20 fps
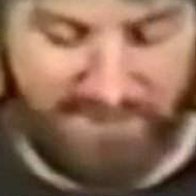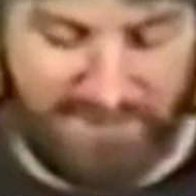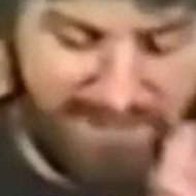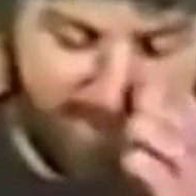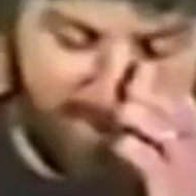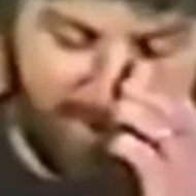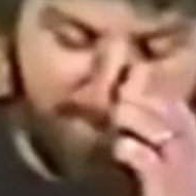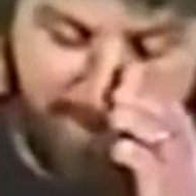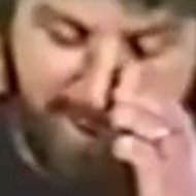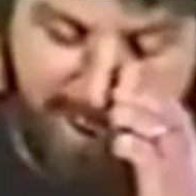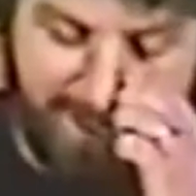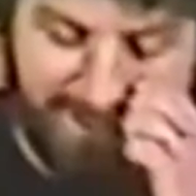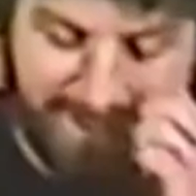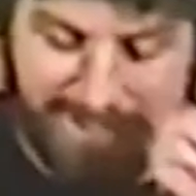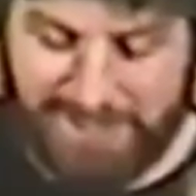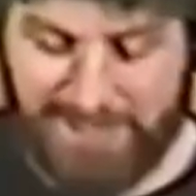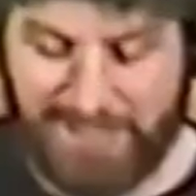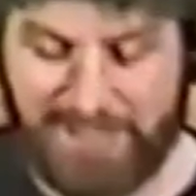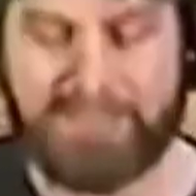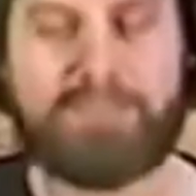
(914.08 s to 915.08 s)
Well, anyway, back
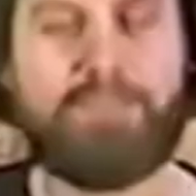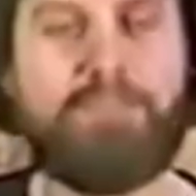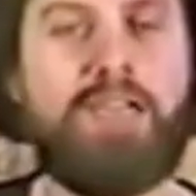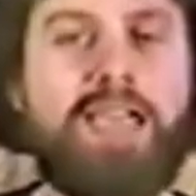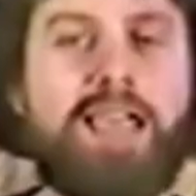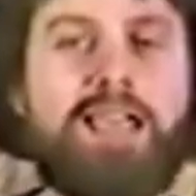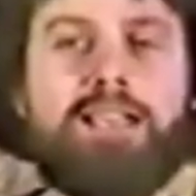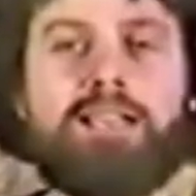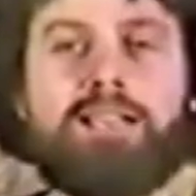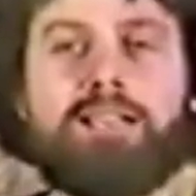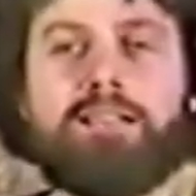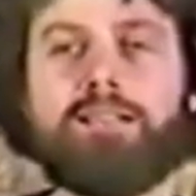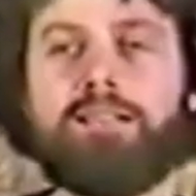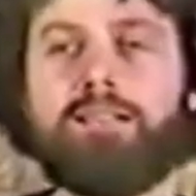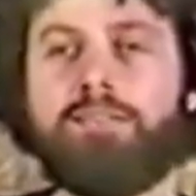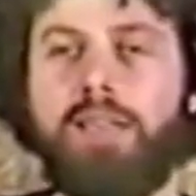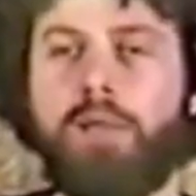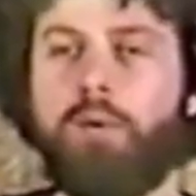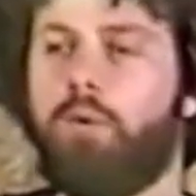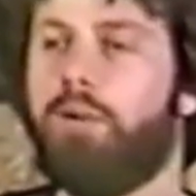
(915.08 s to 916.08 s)
to this. They
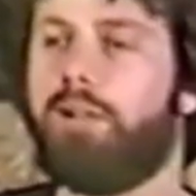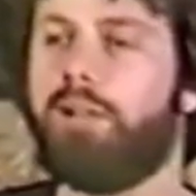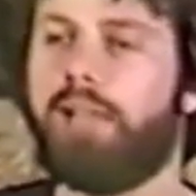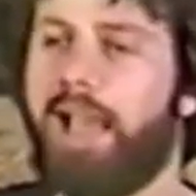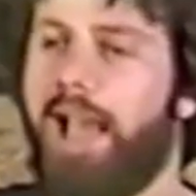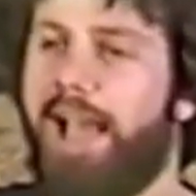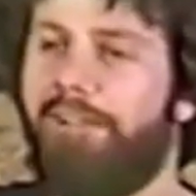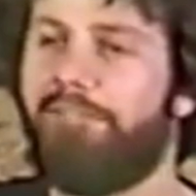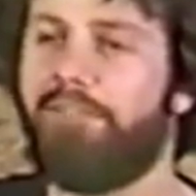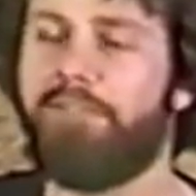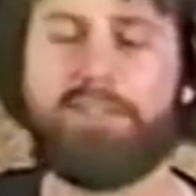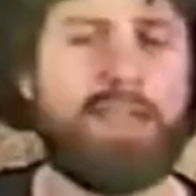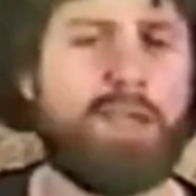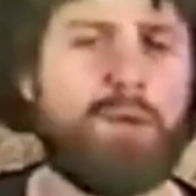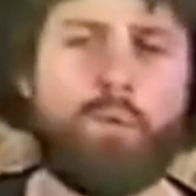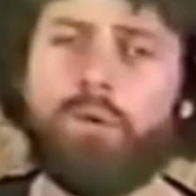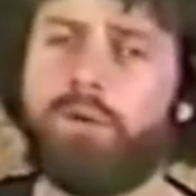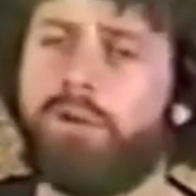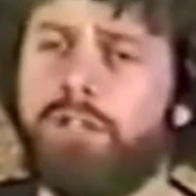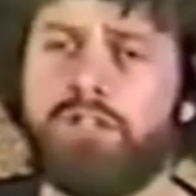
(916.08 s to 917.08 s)
didn't, they weren't laughing,
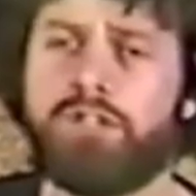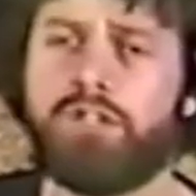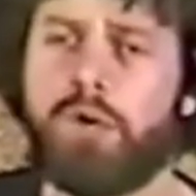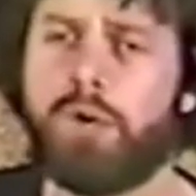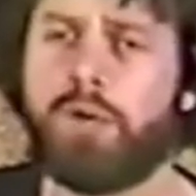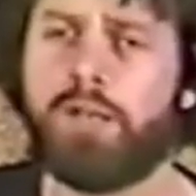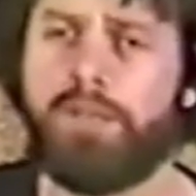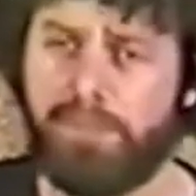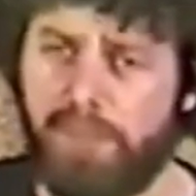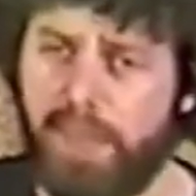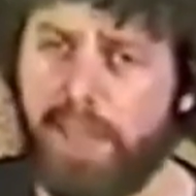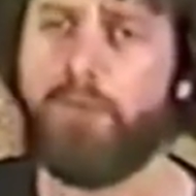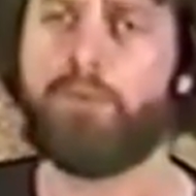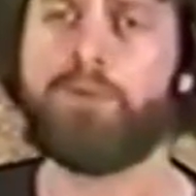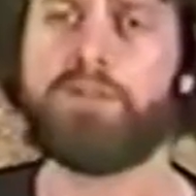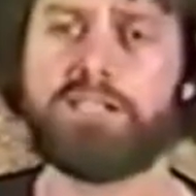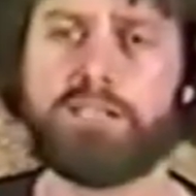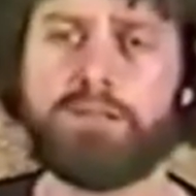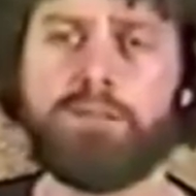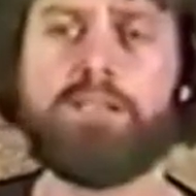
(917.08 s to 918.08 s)
they weren't joking, they
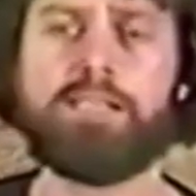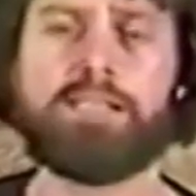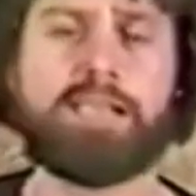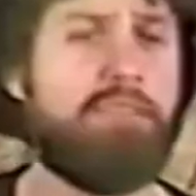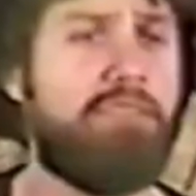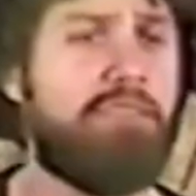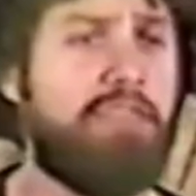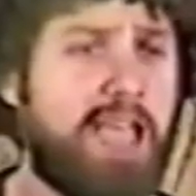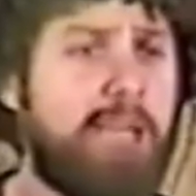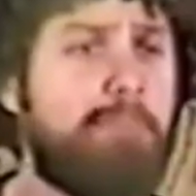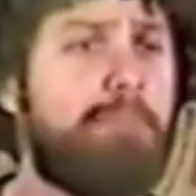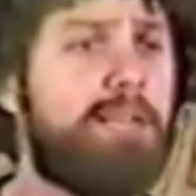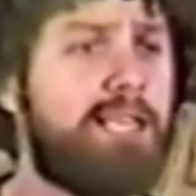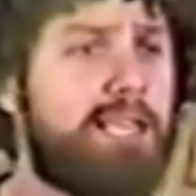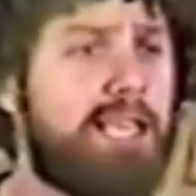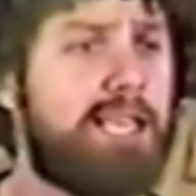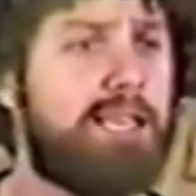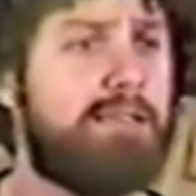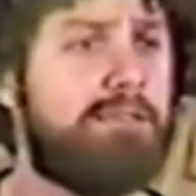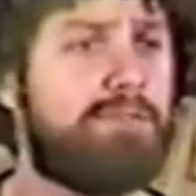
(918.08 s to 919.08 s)
were serious, and they
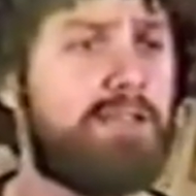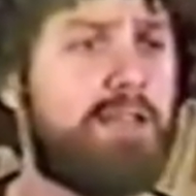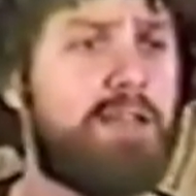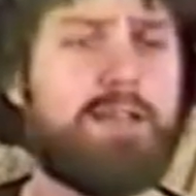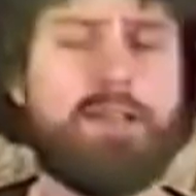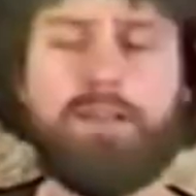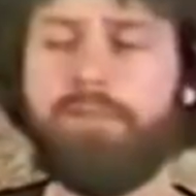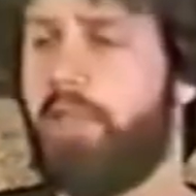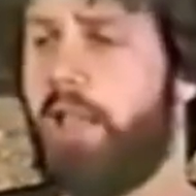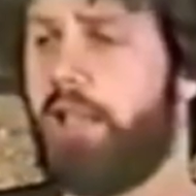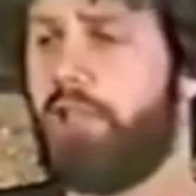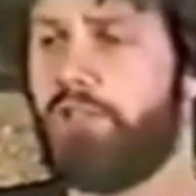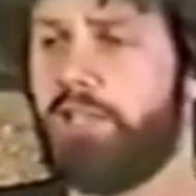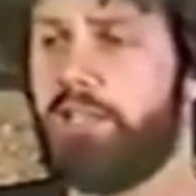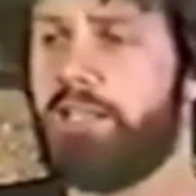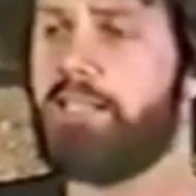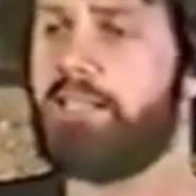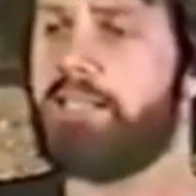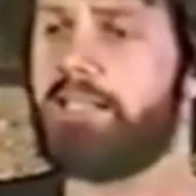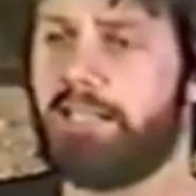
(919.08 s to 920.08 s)
believed that
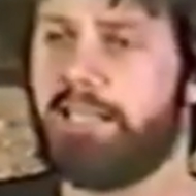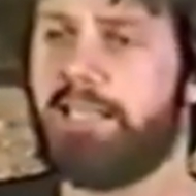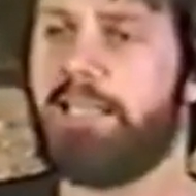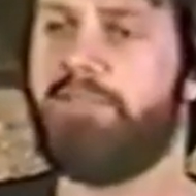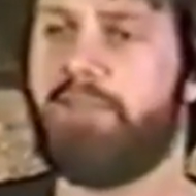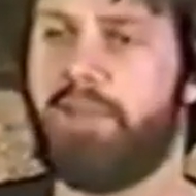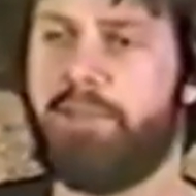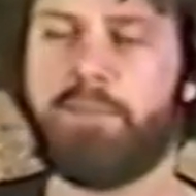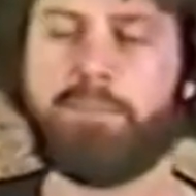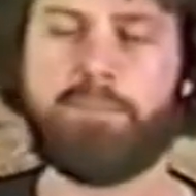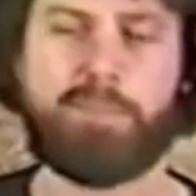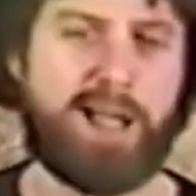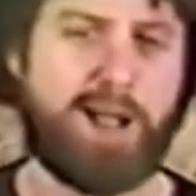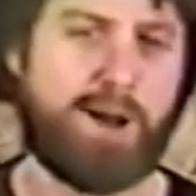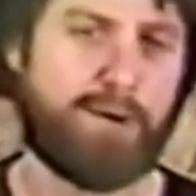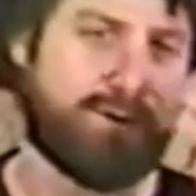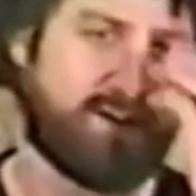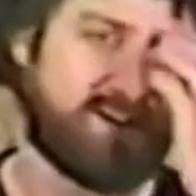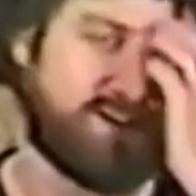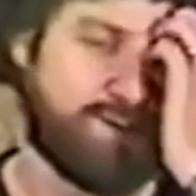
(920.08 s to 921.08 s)
Jesus could give them the
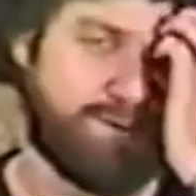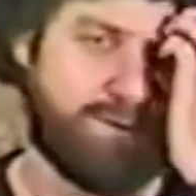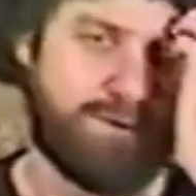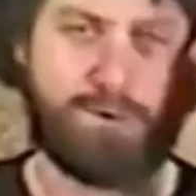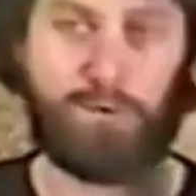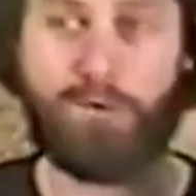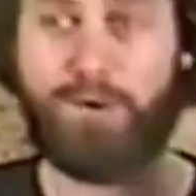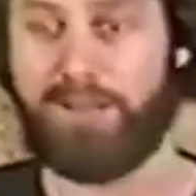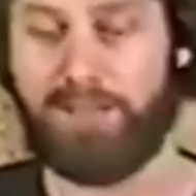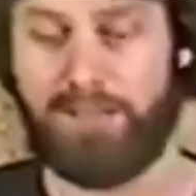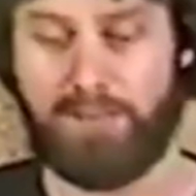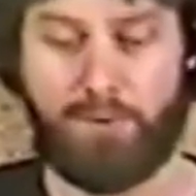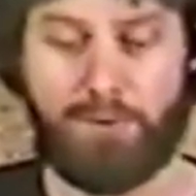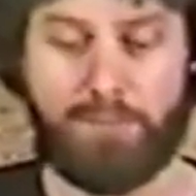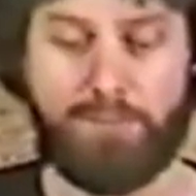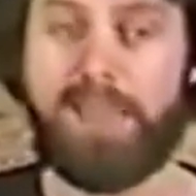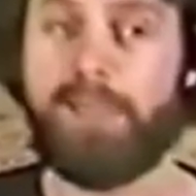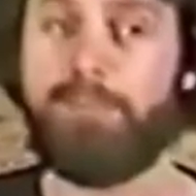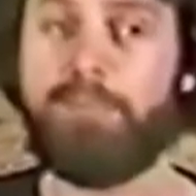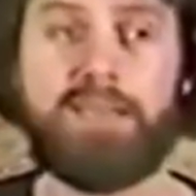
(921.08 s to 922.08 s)
power to do it, or,
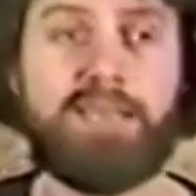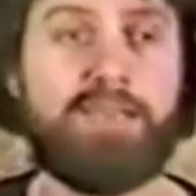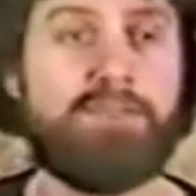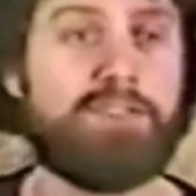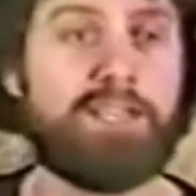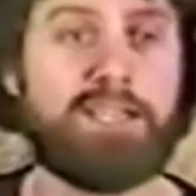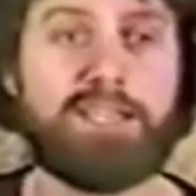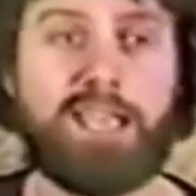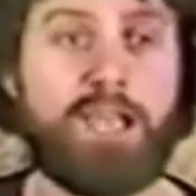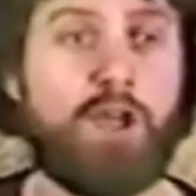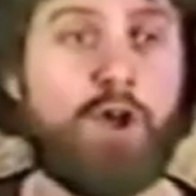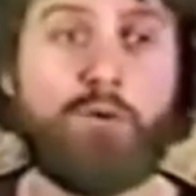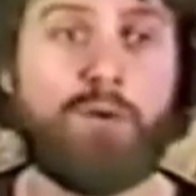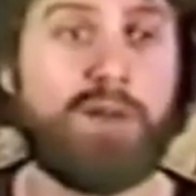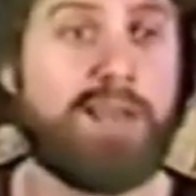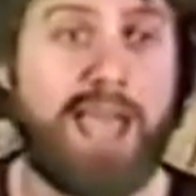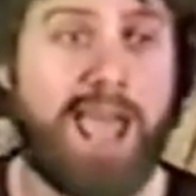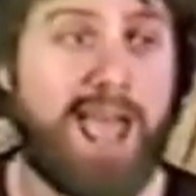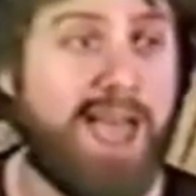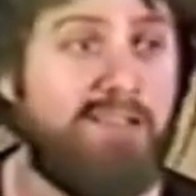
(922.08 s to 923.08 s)
or maybe even that they
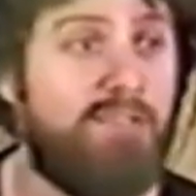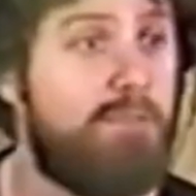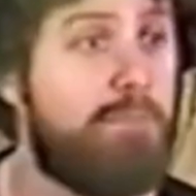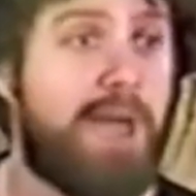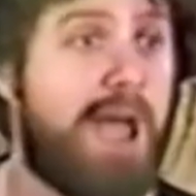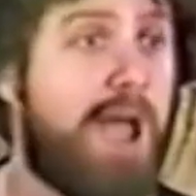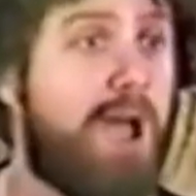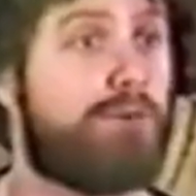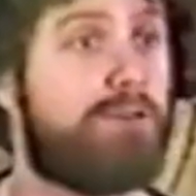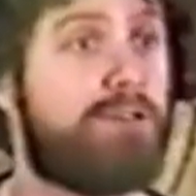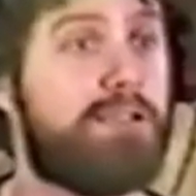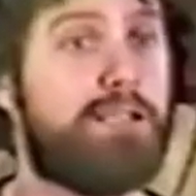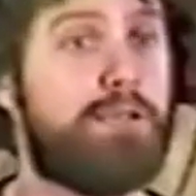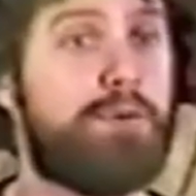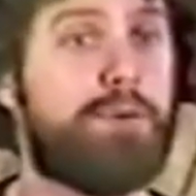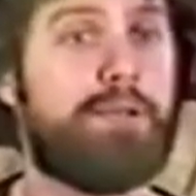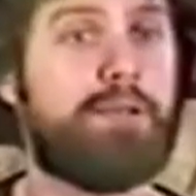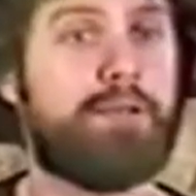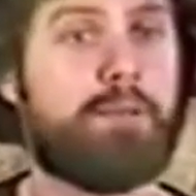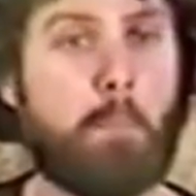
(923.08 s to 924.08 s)
already have the power to
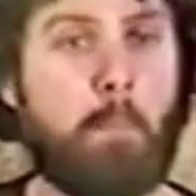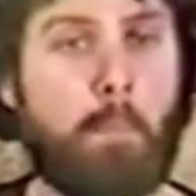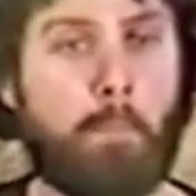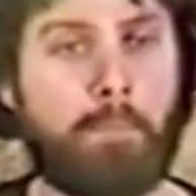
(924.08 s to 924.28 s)
do it.